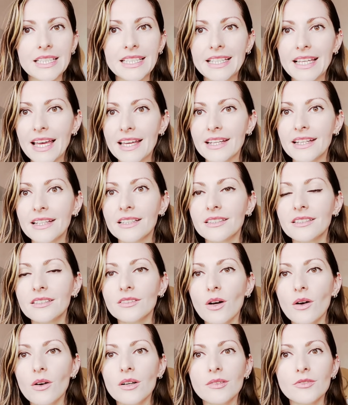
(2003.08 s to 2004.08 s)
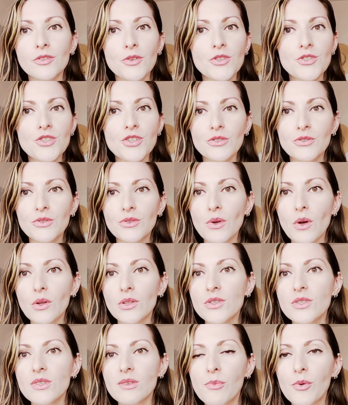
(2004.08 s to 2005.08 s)
getting uh, your children all
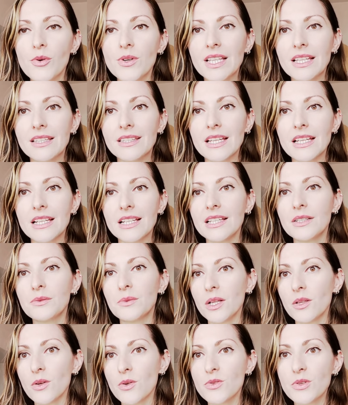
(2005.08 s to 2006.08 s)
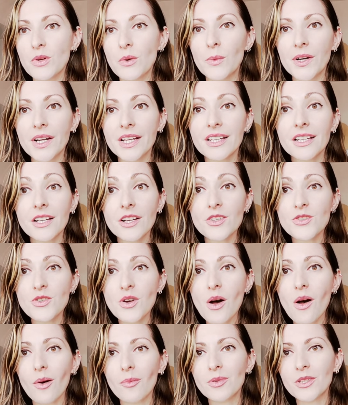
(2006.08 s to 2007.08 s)
the support that they need while also working a
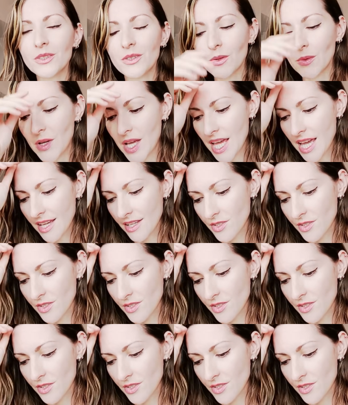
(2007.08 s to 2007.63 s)
job you know